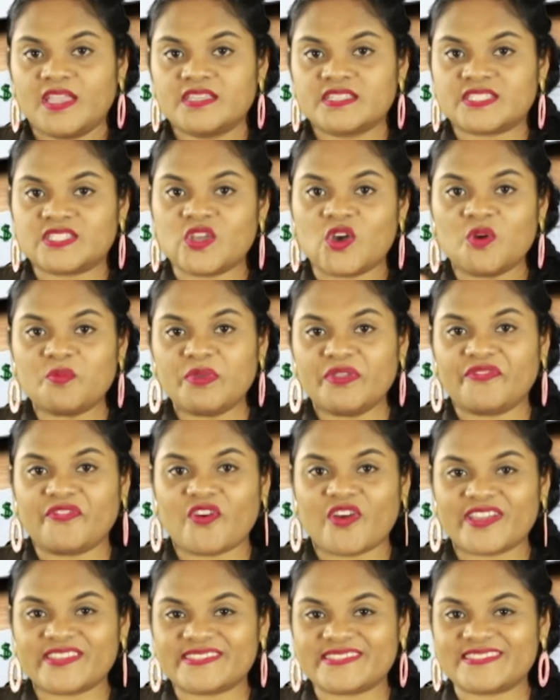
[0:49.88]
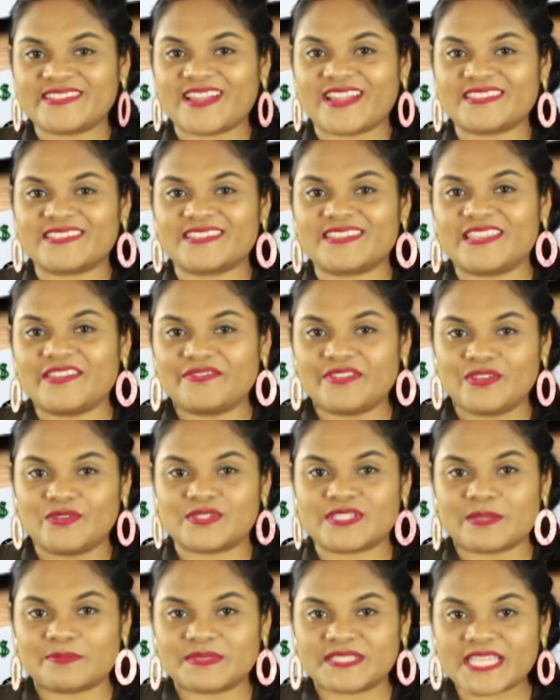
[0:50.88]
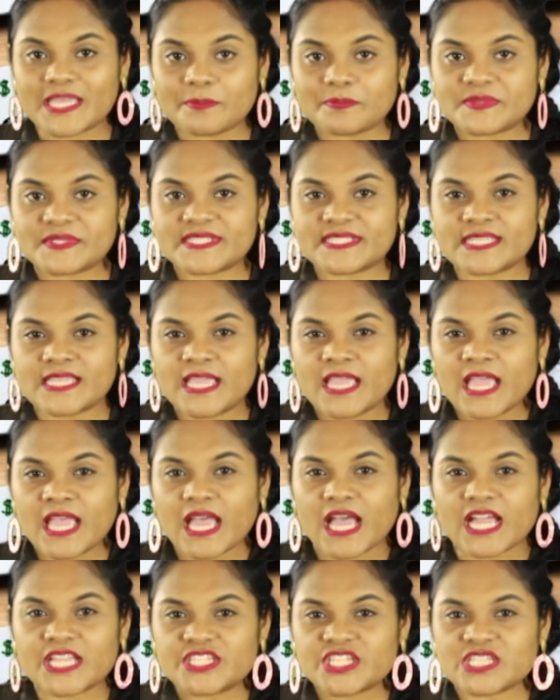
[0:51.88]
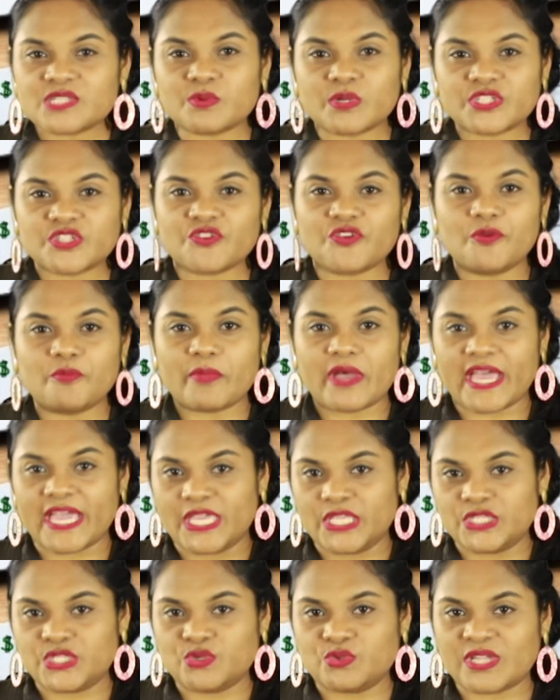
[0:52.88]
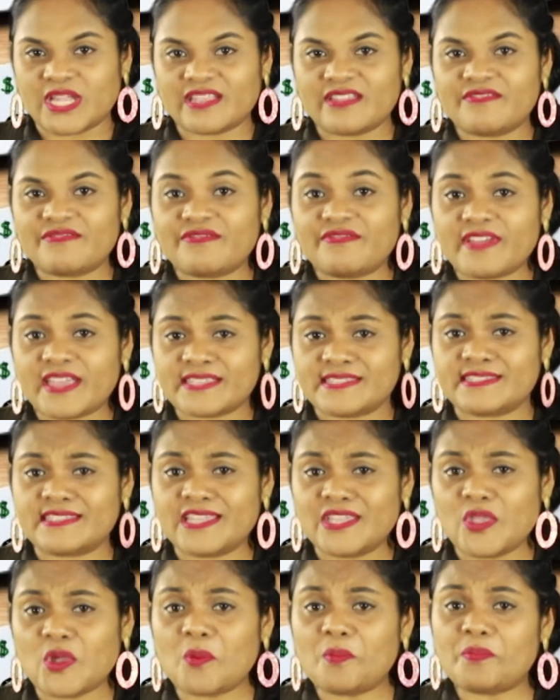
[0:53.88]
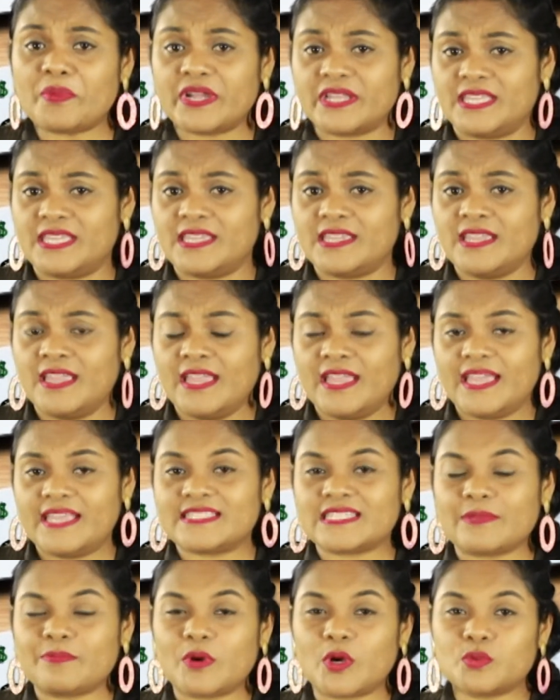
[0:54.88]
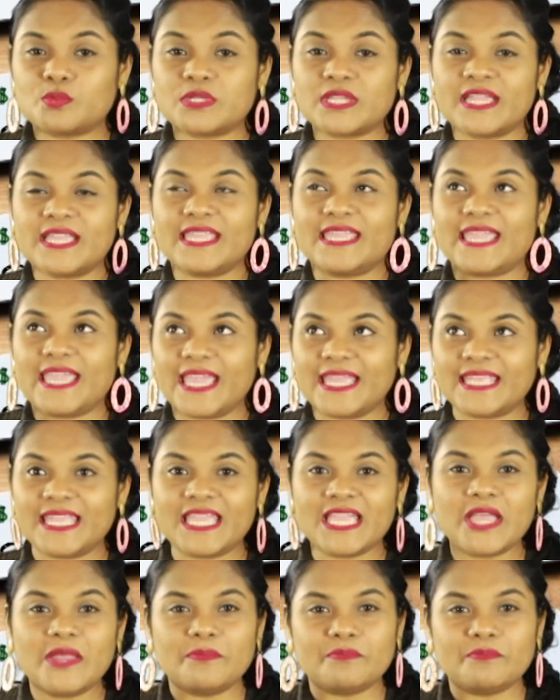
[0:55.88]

So before I start giving you some tips, I just want to remind you that investing your money is about gaining